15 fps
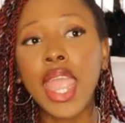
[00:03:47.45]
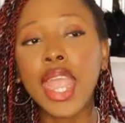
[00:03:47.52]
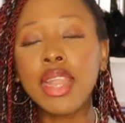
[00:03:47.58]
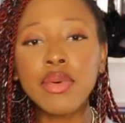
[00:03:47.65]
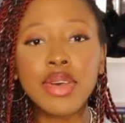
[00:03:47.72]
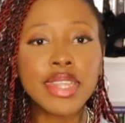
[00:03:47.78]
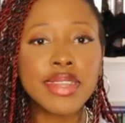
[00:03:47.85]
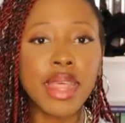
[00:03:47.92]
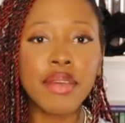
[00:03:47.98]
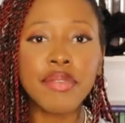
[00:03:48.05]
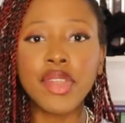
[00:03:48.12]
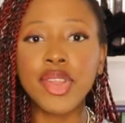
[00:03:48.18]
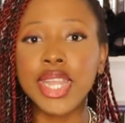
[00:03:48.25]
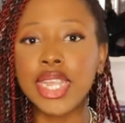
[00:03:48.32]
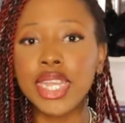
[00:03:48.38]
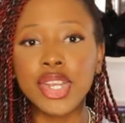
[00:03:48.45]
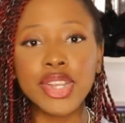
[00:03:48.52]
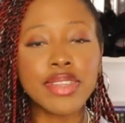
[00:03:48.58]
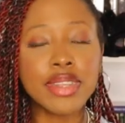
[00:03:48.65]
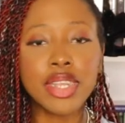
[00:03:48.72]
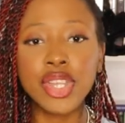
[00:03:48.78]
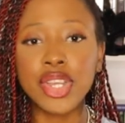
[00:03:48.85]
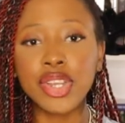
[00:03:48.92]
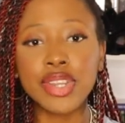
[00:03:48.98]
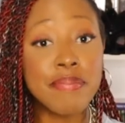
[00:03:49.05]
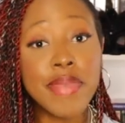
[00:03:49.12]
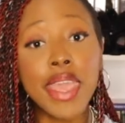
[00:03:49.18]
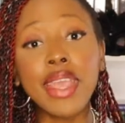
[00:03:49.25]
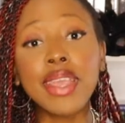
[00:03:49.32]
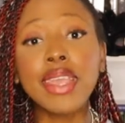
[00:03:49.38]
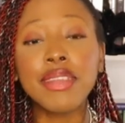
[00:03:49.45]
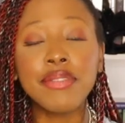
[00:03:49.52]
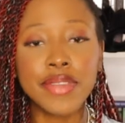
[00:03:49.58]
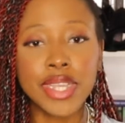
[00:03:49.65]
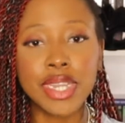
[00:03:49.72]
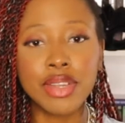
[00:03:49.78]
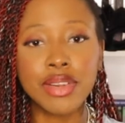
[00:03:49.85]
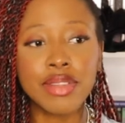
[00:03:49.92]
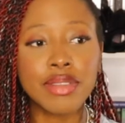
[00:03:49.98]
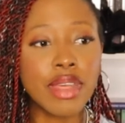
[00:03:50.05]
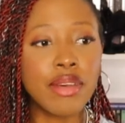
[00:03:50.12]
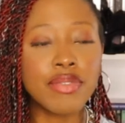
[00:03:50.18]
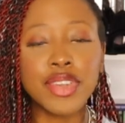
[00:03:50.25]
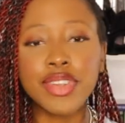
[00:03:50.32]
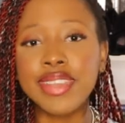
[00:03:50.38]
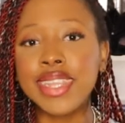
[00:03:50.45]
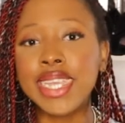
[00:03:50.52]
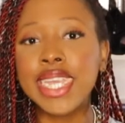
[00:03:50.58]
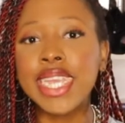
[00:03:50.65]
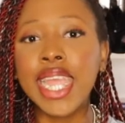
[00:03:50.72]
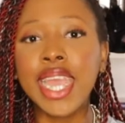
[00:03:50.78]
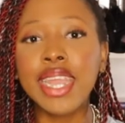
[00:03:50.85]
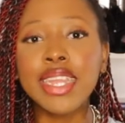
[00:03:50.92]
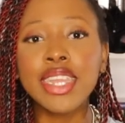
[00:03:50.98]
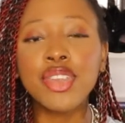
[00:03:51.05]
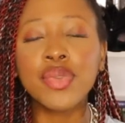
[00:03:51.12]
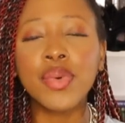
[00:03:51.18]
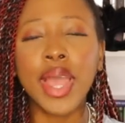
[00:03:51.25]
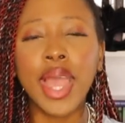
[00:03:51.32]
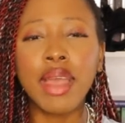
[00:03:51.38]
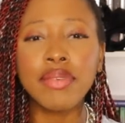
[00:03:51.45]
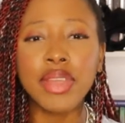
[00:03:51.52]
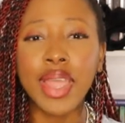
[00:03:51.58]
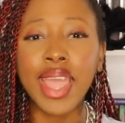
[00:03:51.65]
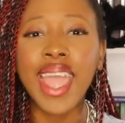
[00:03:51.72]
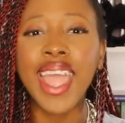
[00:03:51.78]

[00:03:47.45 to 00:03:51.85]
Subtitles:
it was after years and years of making videos, of just getting to have a